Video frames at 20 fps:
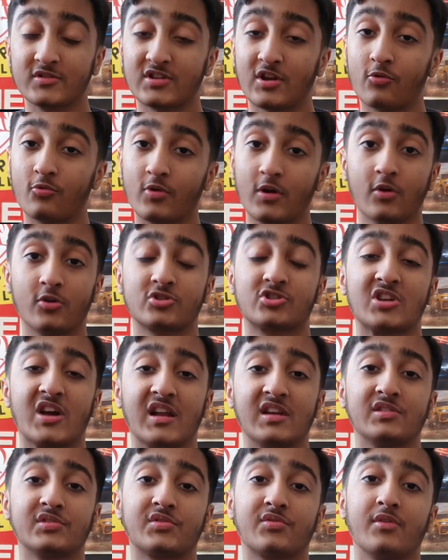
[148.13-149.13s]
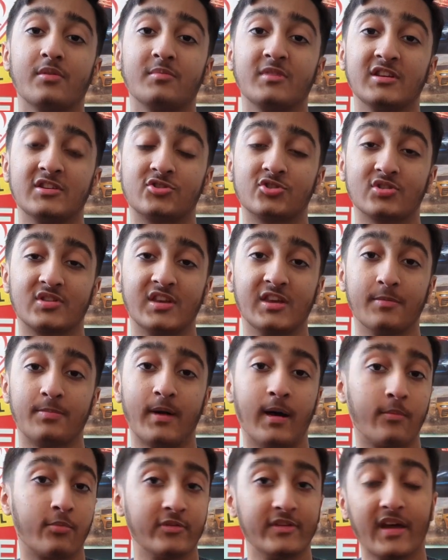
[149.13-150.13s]
a real challenge for me to keep
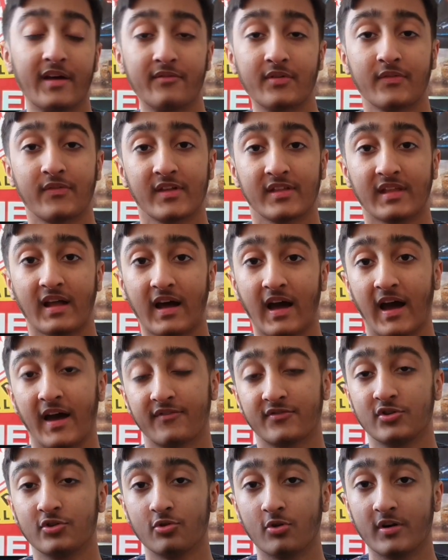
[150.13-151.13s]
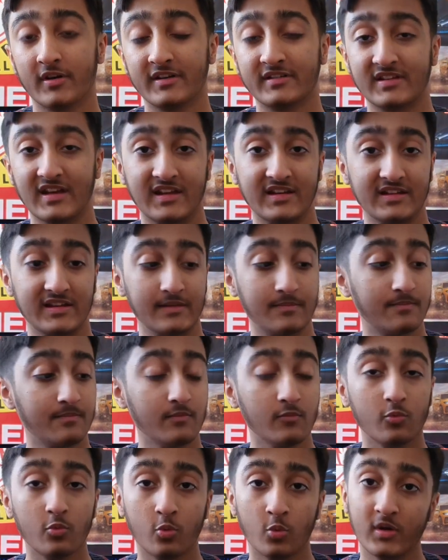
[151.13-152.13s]
up with everything that I have to do on a daily
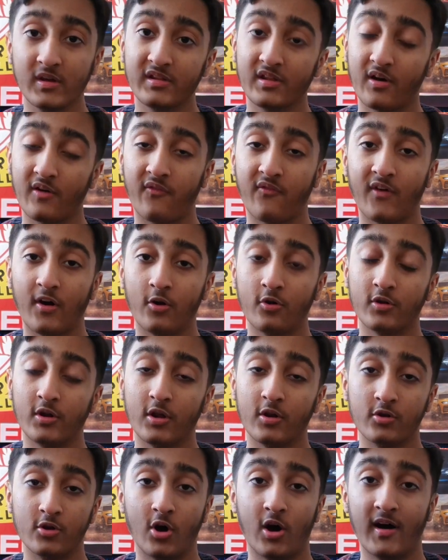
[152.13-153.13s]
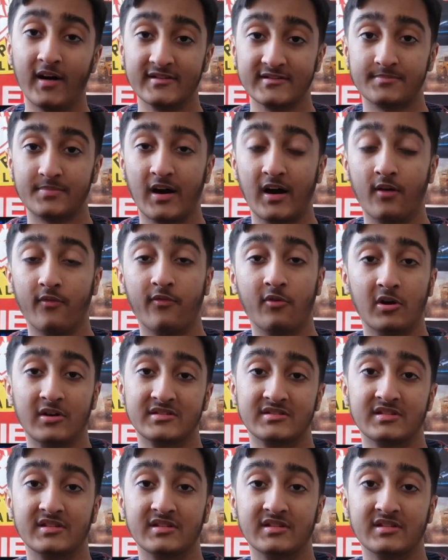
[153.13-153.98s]
with a phone not as powerful as the